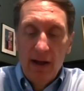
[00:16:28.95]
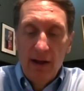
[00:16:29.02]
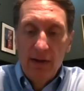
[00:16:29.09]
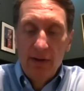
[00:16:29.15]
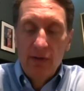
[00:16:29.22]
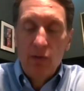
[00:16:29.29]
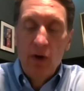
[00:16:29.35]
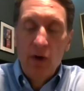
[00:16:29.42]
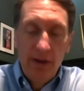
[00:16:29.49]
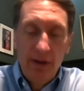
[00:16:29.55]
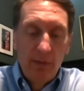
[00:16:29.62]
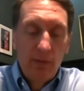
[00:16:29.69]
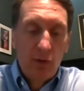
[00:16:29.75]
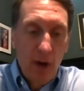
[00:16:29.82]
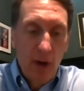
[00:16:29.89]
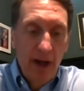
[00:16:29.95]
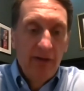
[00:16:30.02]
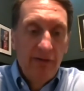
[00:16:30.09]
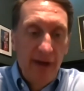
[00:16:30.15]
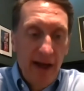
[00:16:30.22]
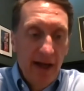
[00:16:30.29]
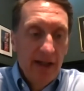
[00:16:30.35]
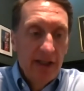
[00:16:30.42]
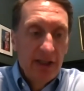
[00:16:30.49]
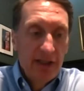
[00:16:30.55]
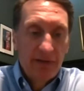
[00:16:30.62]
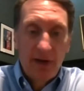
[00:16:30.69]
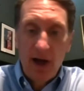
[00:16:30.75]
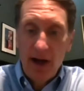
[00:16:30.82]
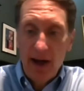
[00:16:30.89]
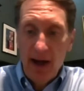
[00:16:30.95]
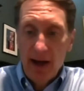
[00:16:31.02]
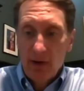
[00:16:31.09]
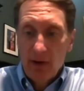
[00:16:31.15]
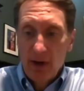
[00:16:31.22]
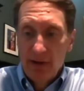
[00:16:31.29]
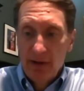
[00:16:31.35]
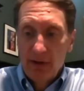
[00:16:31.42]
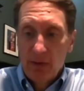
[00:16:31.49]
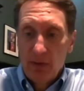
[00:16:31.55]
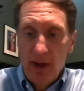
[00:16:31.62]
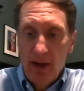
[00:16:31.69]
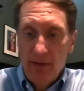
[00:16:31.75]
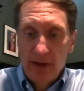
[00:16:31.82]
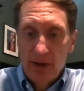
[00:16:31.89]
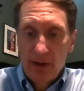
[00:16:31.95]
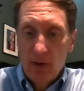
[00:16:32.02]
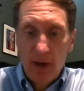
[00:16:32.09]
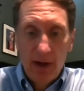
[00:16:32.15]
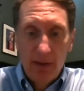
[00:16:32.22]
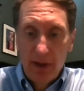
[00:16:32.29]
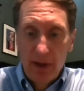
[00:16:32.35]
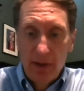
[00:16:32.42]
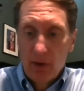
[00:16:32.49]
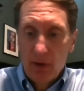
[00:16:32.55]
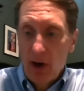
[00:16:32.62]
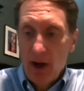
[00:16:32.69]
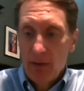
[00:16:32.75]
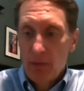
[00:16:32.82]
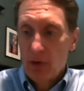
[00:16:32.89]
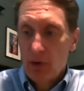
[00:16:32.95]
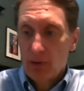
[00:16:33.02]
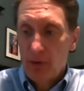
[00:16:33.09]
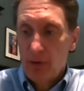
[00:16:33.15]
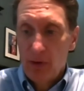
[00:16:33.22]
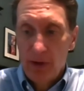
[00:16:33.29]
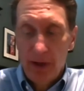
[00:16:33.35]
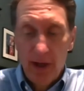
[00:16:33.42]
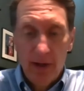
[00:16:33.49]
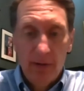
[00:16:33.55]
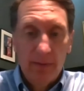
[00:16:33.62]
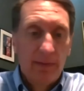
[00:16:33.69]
One of the great advantages of Conagra is that we have an incredibly broad portfolio.